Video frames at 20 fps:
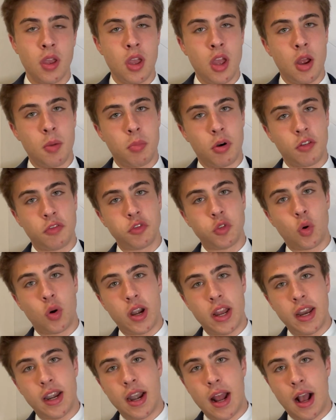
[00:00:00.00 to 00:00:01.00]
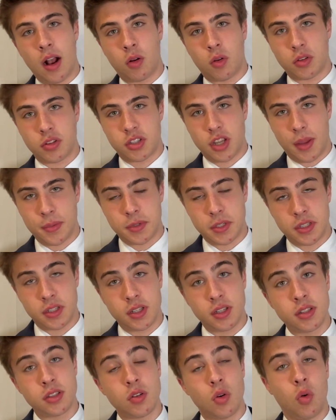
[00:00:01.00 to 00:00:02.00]
Perfluorinated alkyl
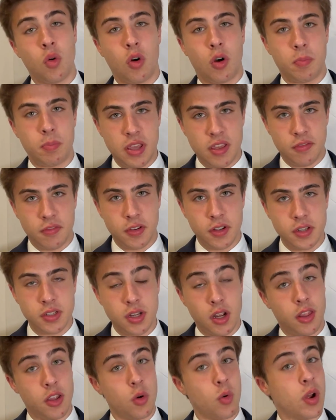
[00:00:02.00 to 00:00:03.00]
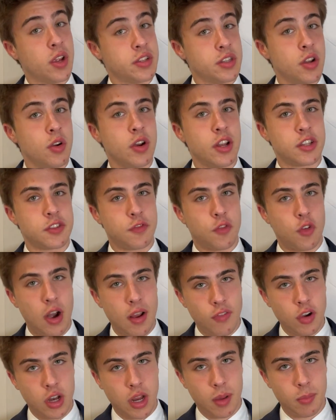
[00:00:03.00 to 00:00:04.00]
substances, or PFAS, otherwise known as
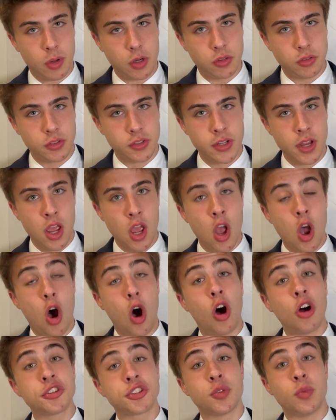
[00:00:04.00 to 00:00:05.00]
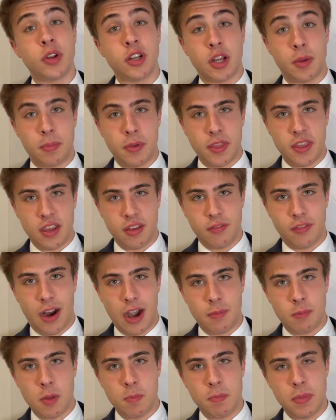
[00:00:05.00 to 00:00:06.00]
forever chemicals, also end up in the
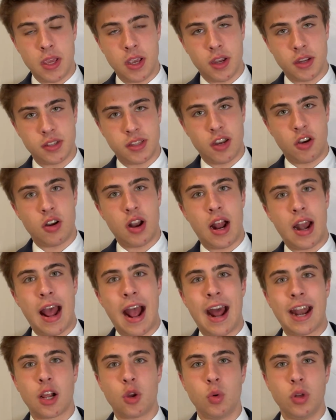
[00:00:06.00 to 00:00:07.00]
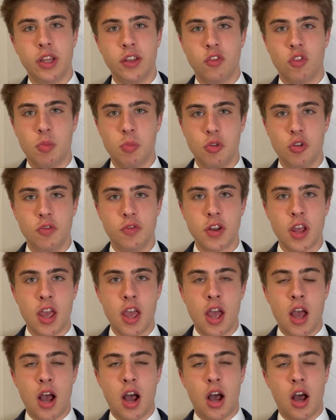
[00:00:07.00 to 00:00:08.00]
environment because they are not adequately removed
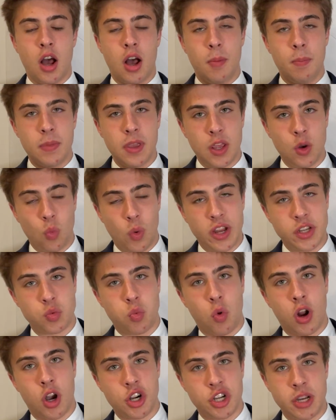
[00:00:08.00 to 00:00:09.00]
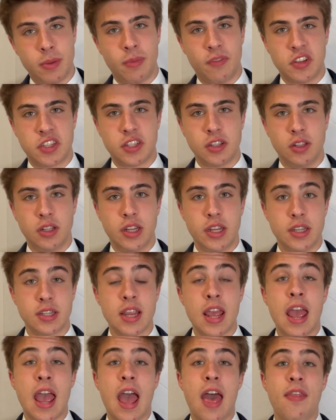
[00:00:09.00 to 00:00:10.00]
in wastewater treatment facilities.
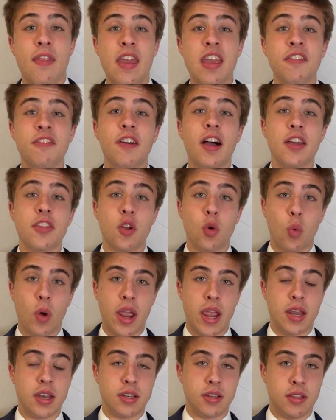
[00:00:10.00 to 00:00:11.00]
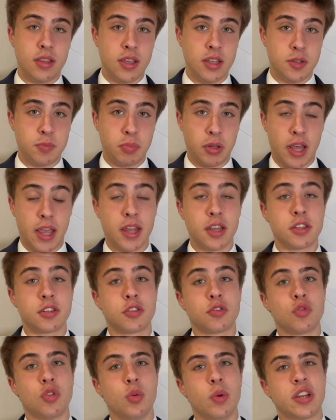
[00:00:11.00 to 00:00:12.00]
And they find their way into these plants
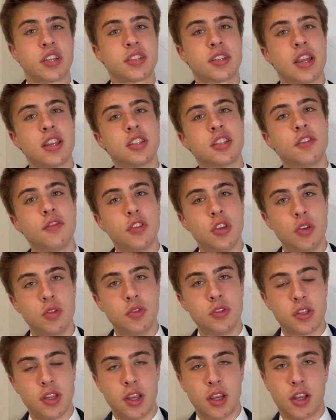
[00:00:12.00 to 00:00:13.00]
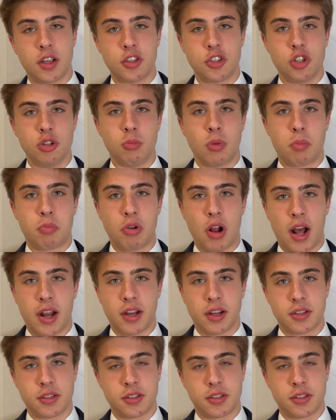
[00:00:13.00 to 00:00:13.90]
through extensive use in consumer products.